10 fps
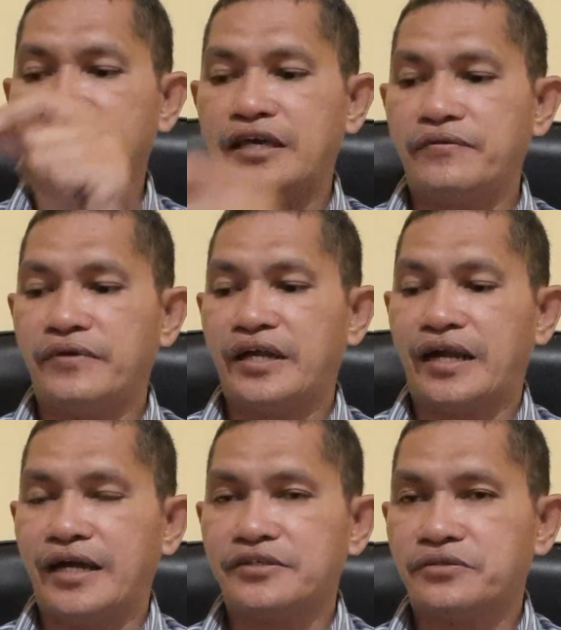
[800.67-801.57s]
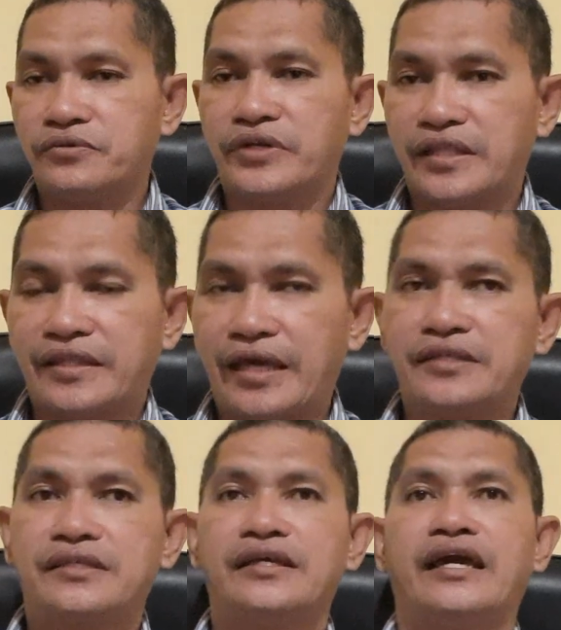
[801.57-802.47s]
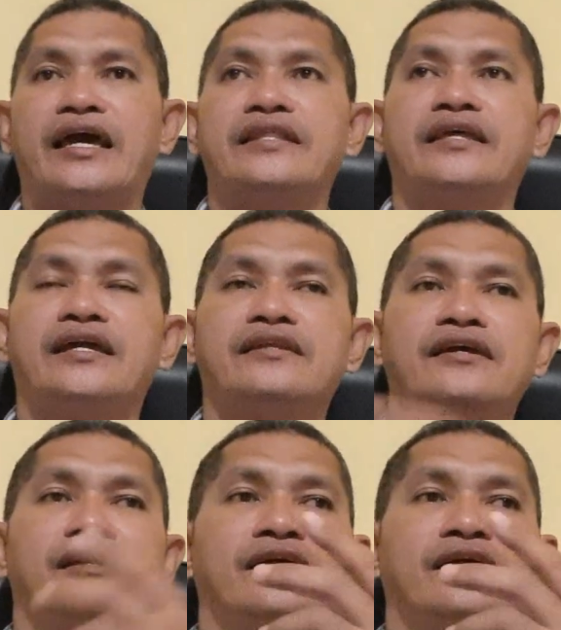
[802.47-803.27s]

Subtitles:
they were asked to read text, and then